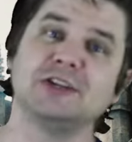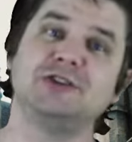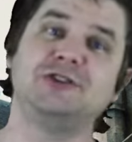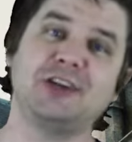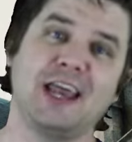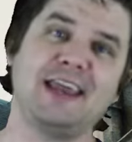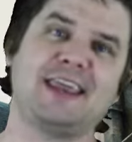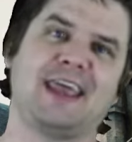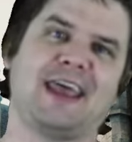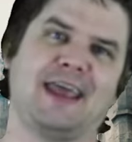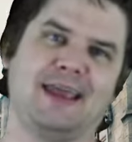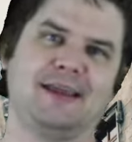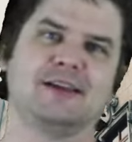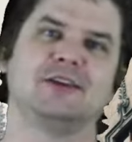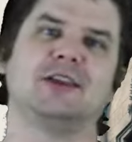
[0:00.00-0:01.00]

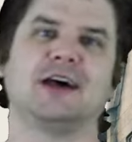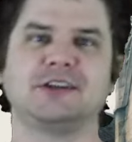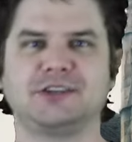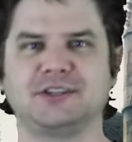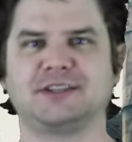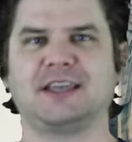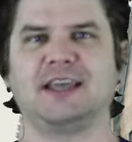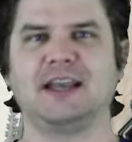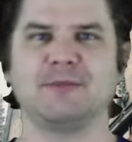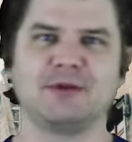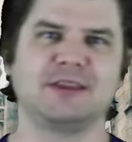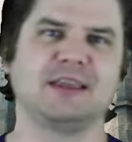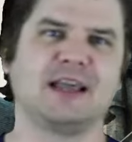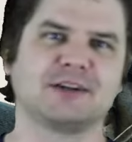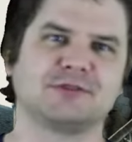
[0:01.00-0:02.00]
JK, not just kidding,
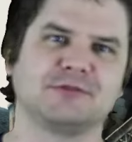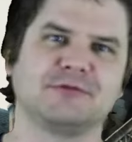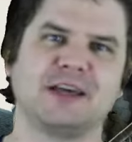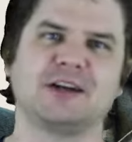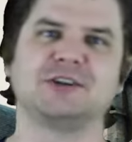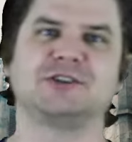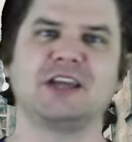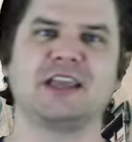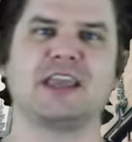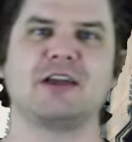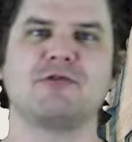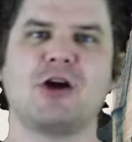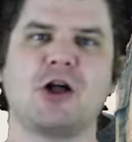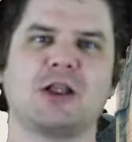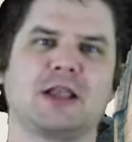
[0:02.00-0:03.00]
but the actual writer, JK
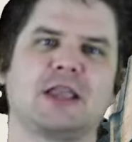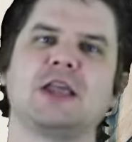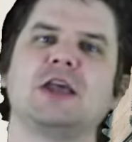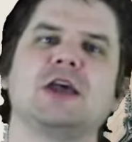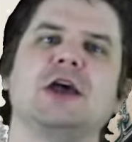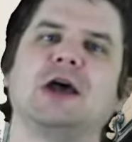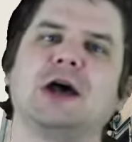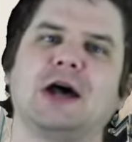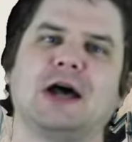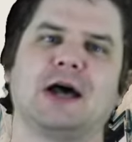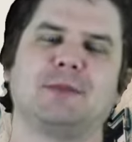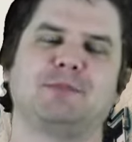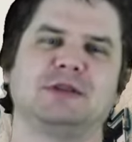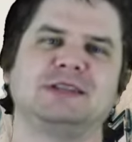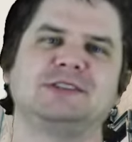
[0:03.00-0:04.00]
Rowling,
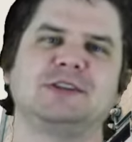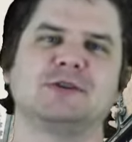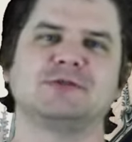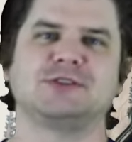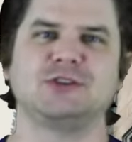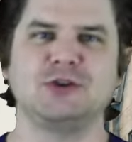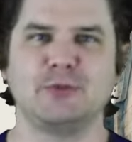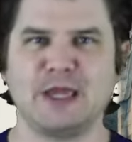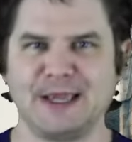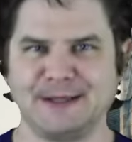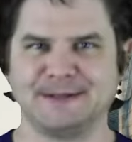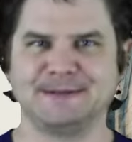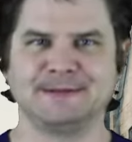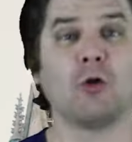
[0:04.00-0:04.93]
please don't sue me.